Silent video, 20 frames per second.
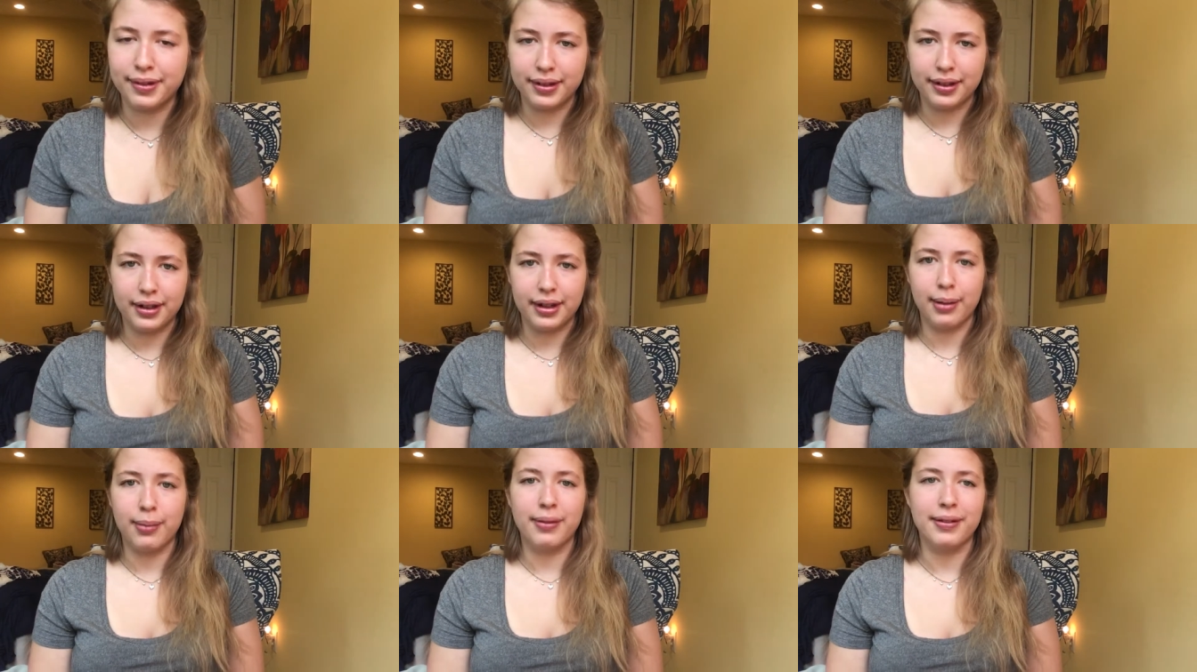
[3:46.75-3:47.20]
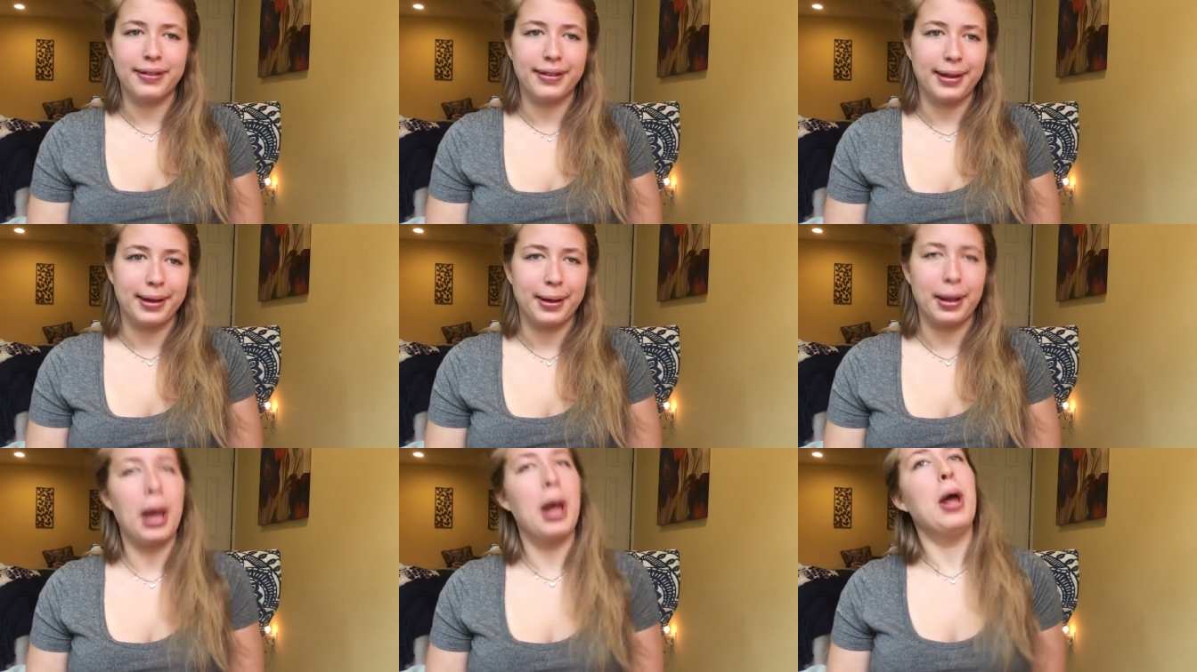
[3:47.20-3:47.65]
And I was
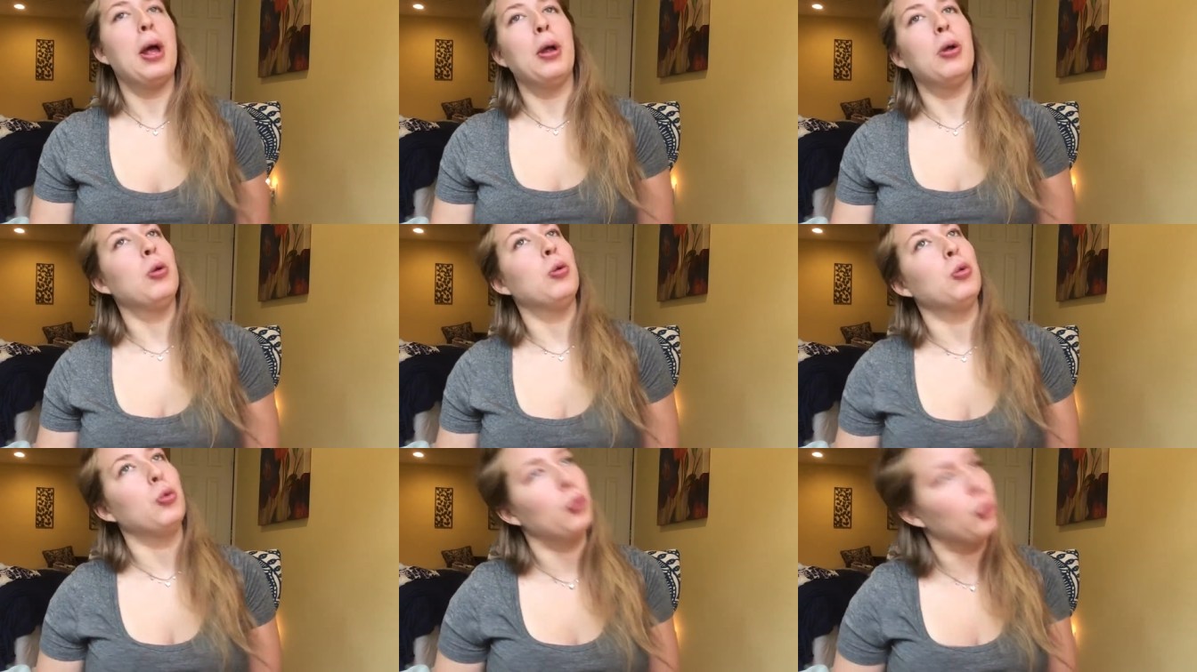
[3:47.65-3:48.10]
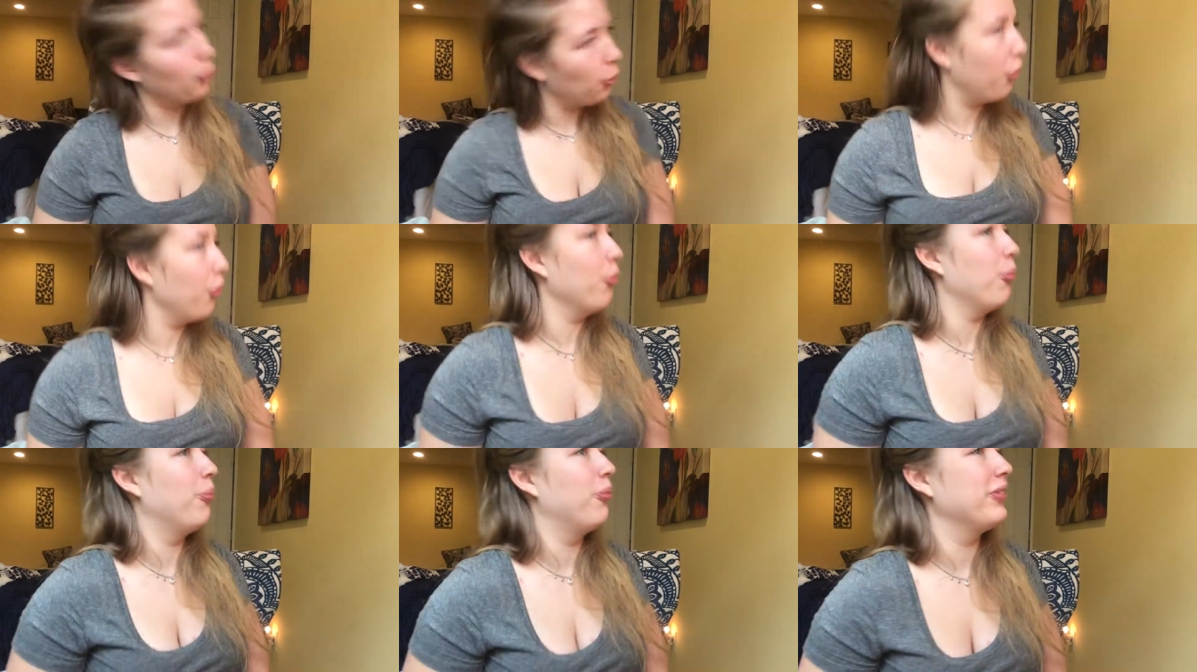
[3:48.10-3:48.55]
like,
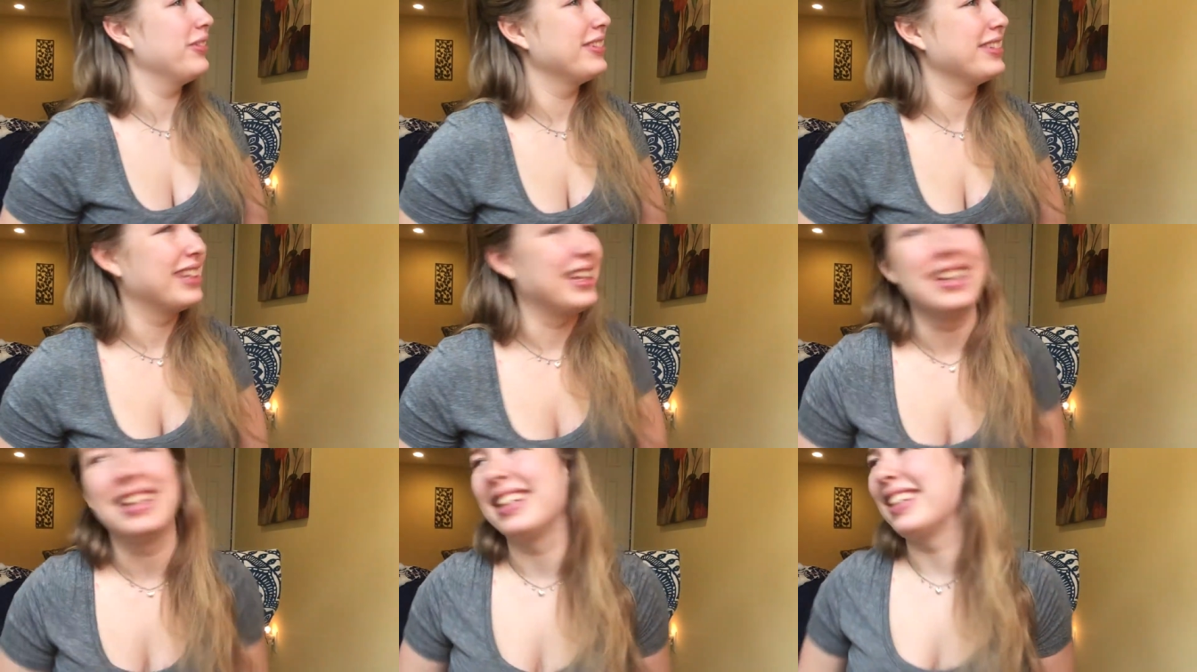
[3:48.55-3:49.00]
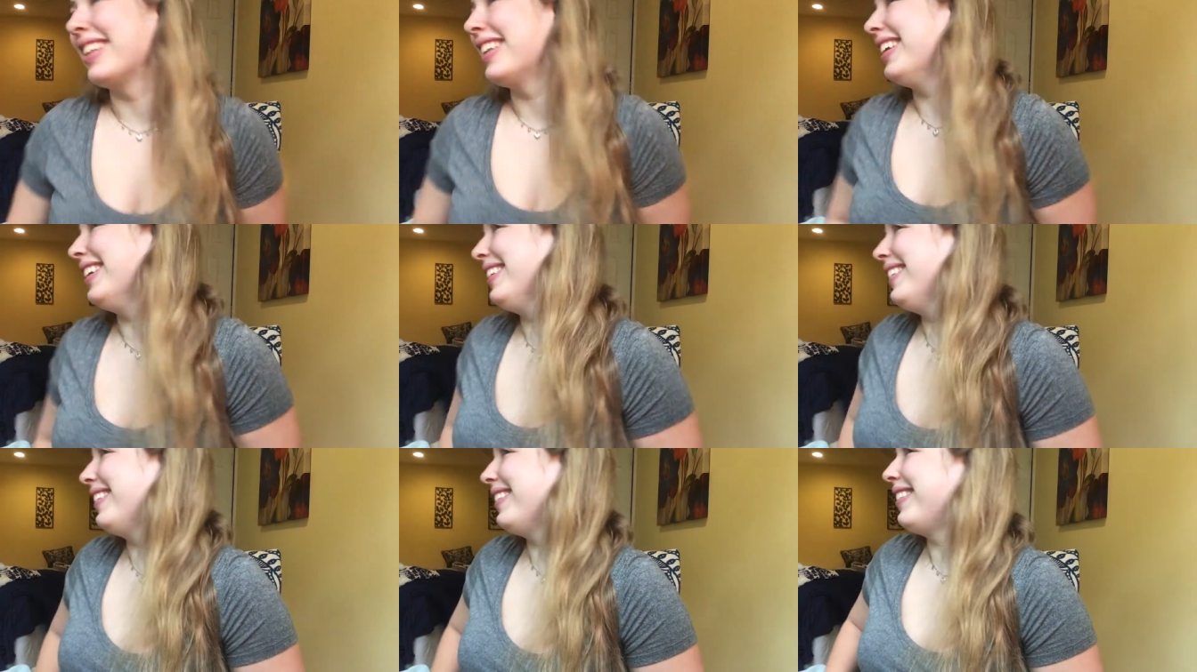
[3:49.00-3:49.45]
nope, like
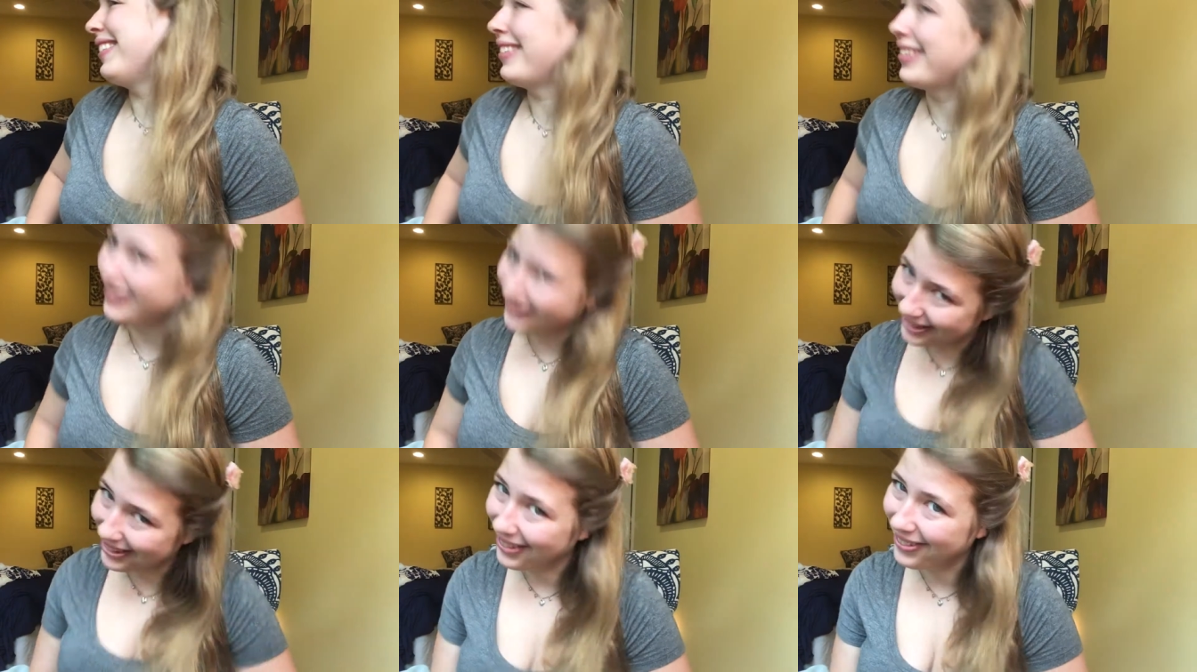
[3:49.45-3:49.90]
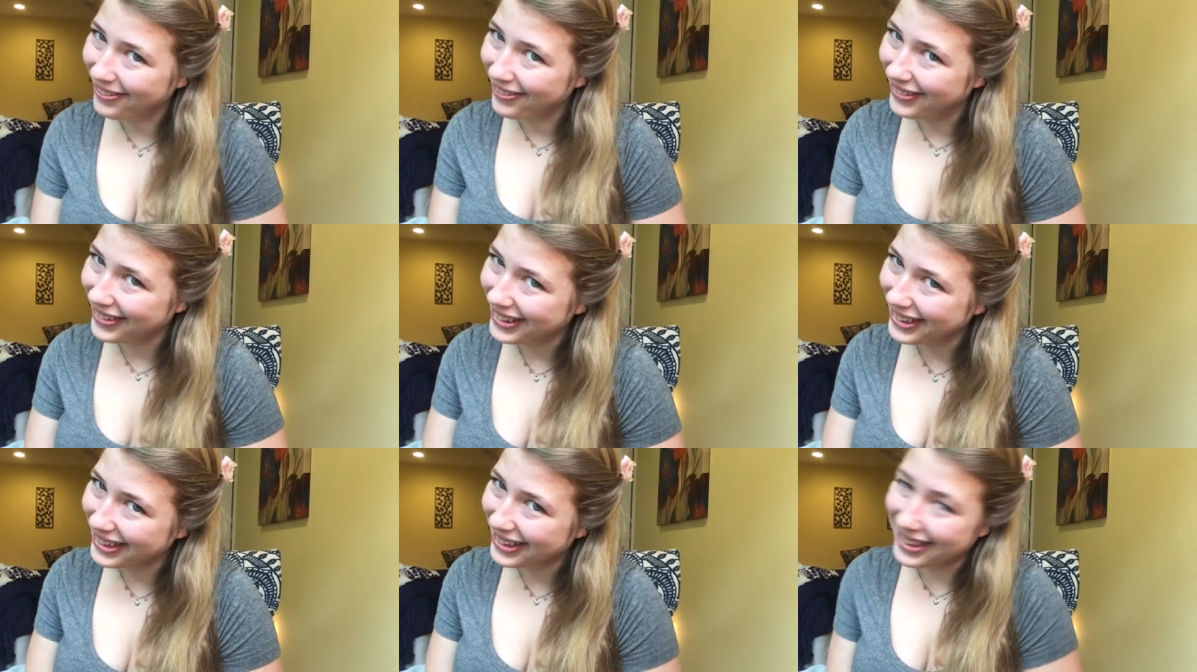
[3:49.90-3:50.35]
that's
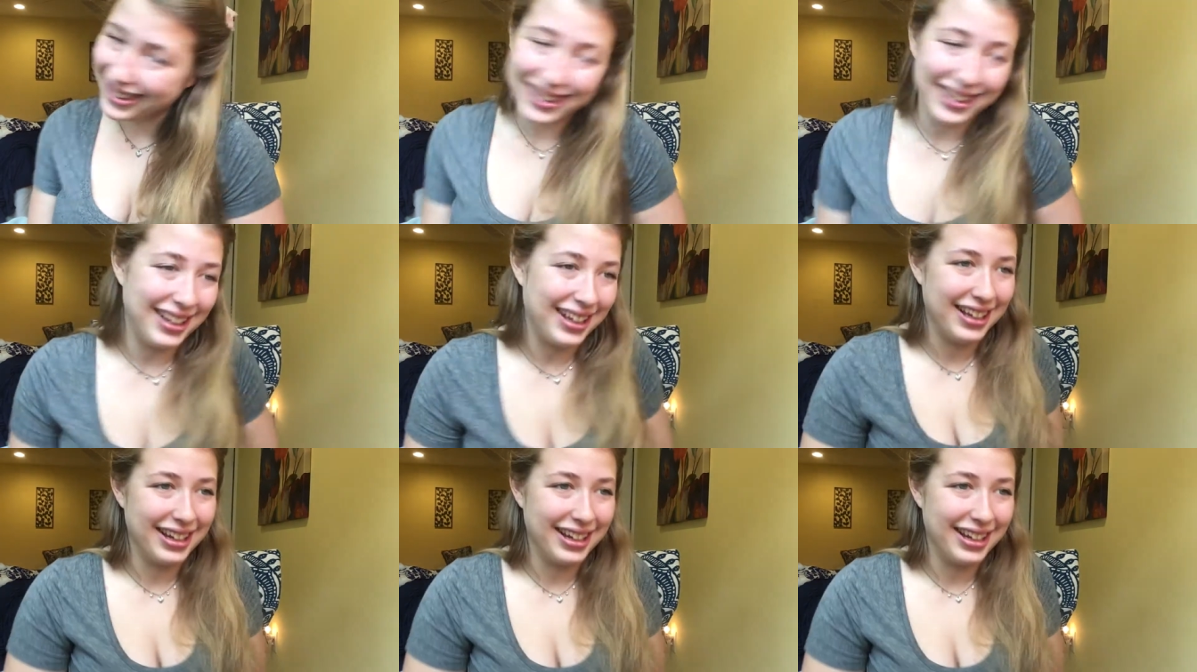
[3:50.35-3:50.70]
stupid.